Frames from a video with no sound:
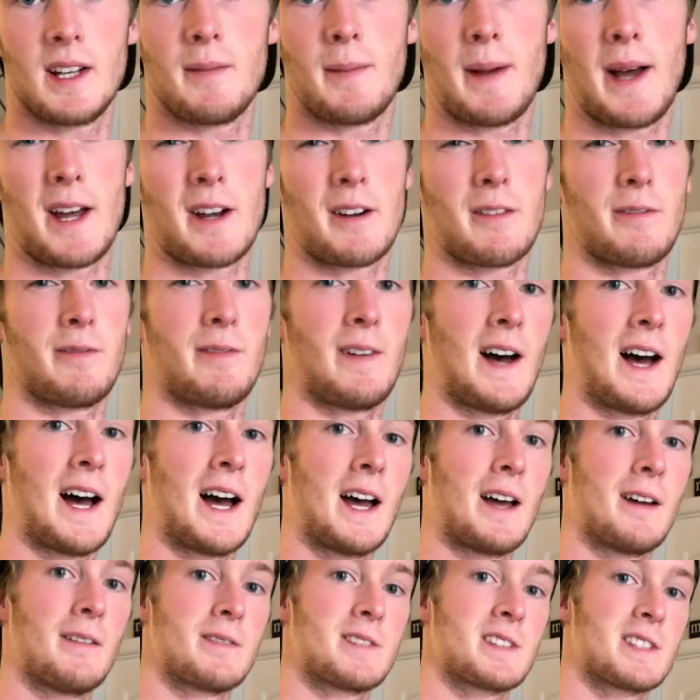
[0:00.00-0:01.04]
about a
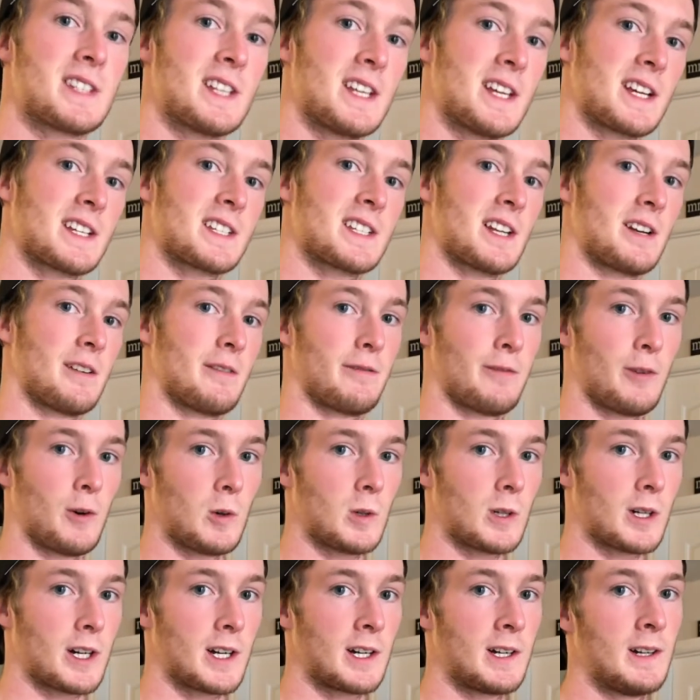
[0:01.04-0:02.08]
5, 6, and a
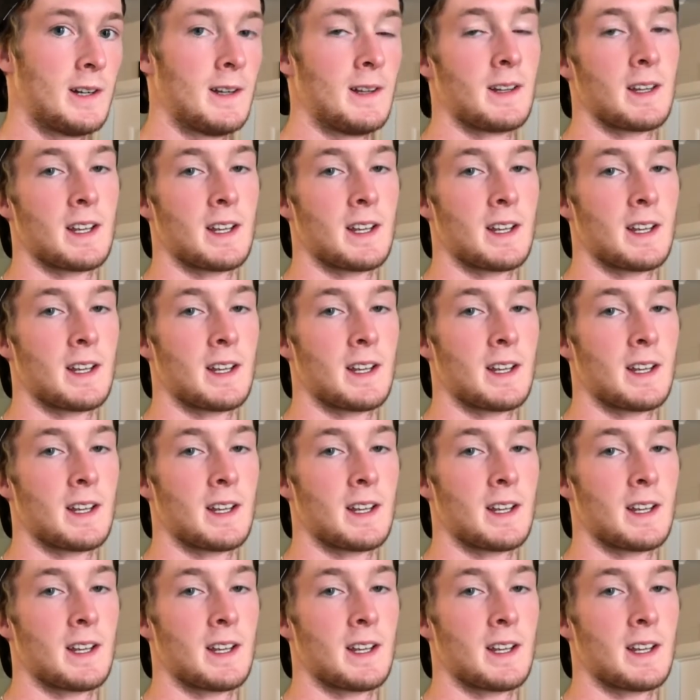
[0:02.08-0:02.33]
4,